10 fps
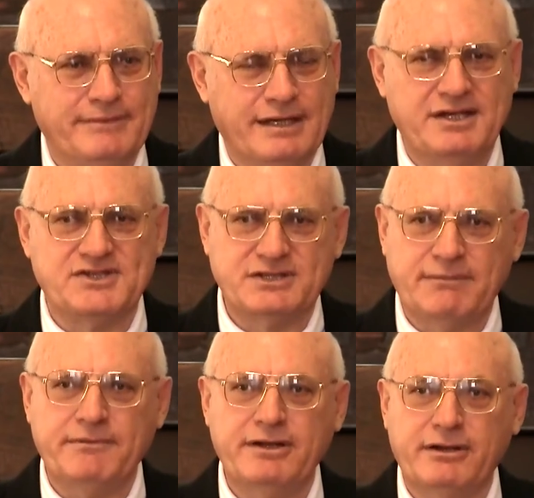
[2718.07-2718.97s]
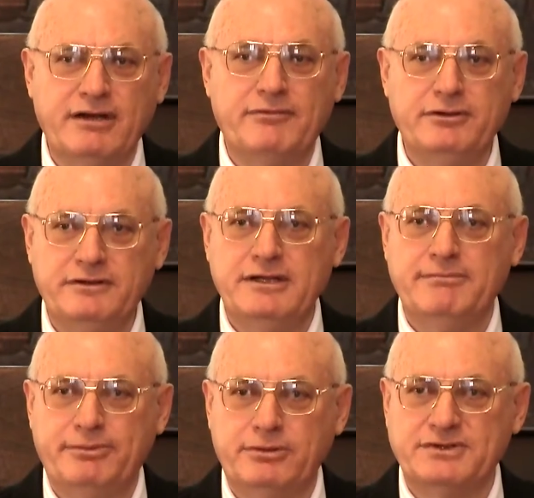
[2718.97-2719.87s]
And it's something that I've learnt the
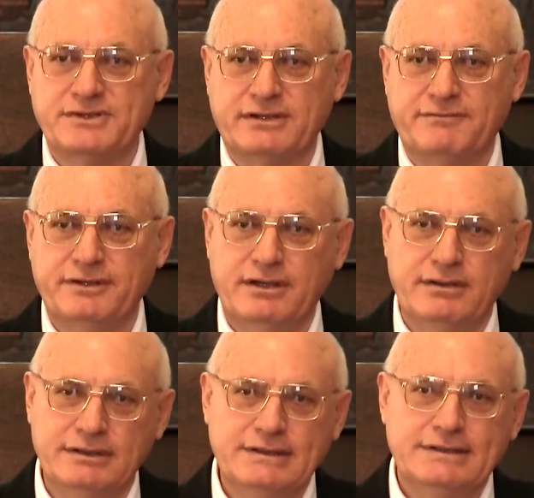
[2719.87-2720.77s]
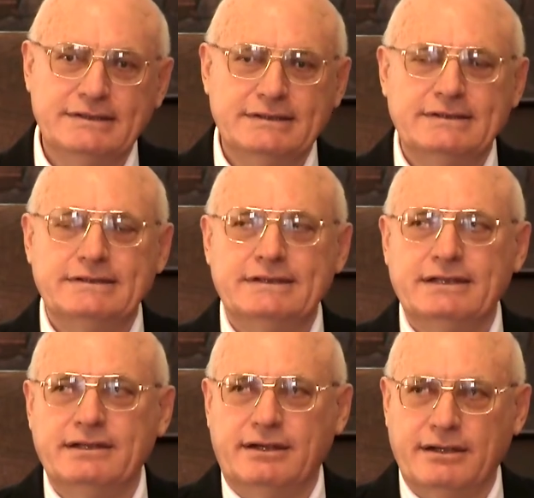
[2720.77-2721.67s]
importance of. You know,
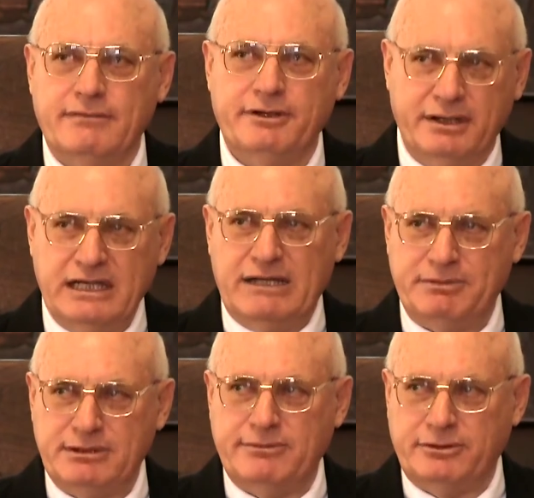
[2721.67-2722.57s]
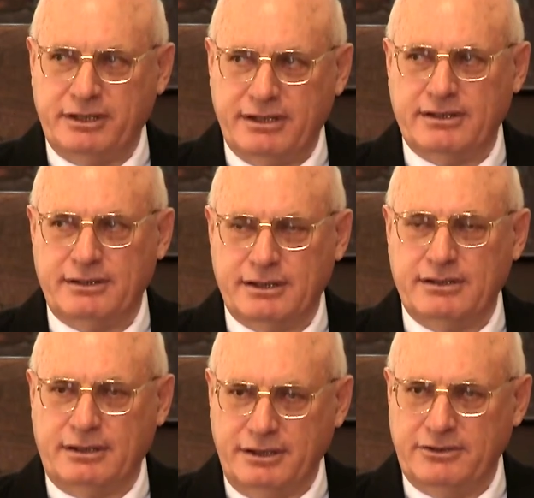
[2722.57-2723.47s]
when I get up in the morning and
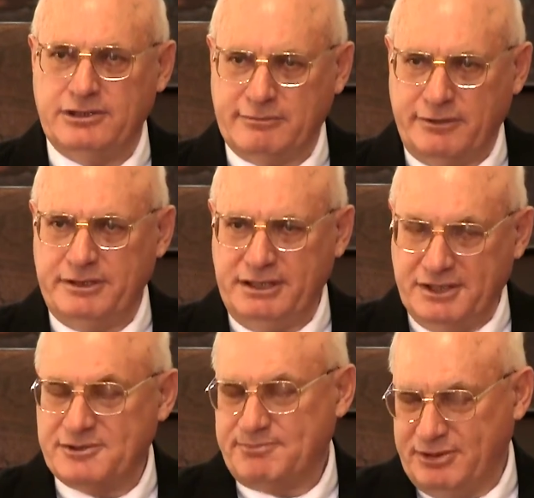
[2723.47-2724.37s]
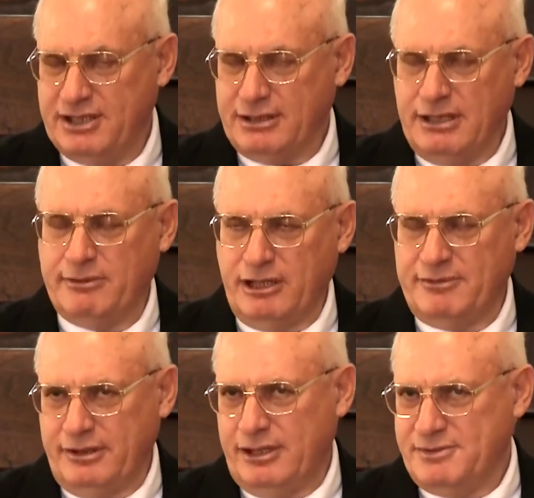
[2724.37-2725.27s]
I do my readings, particularly when I'm
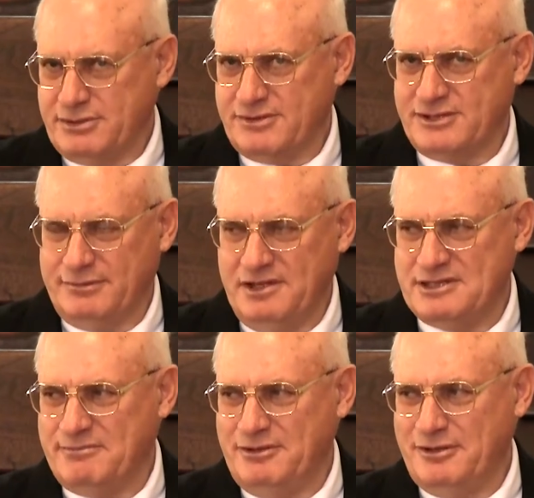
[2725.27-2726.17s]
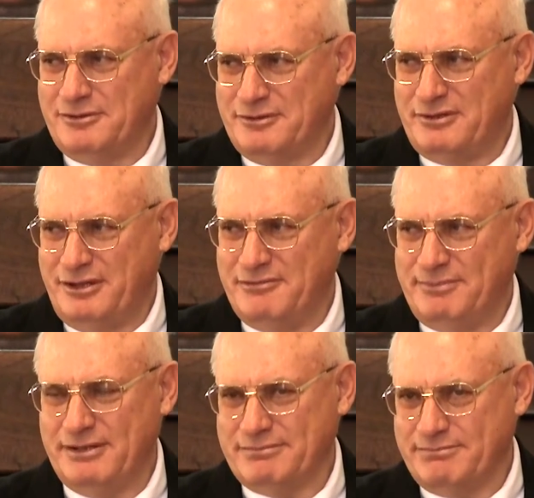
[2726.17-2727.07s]
at home it's not so easy when you're on the road,
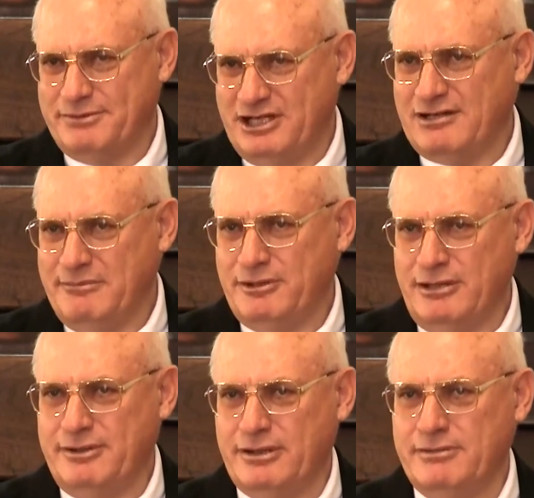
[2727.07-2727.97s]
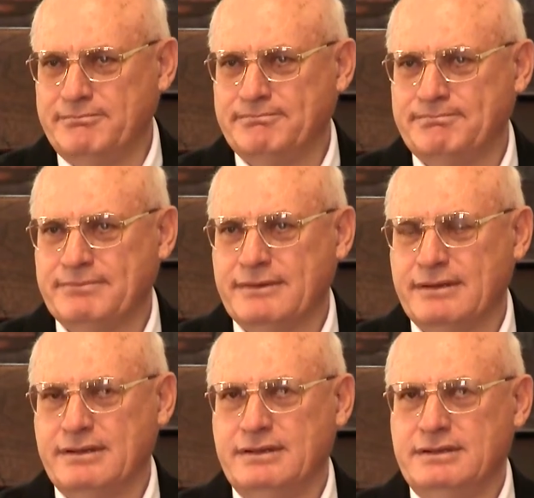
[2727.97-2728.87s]
but particularly when I'm home
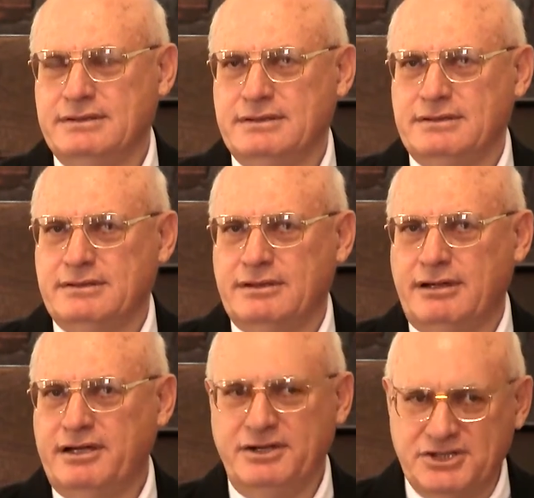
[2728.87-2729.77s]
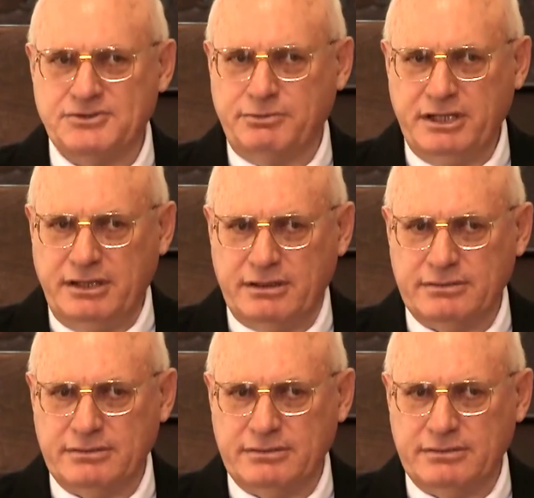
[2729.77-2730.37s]
I don't just read.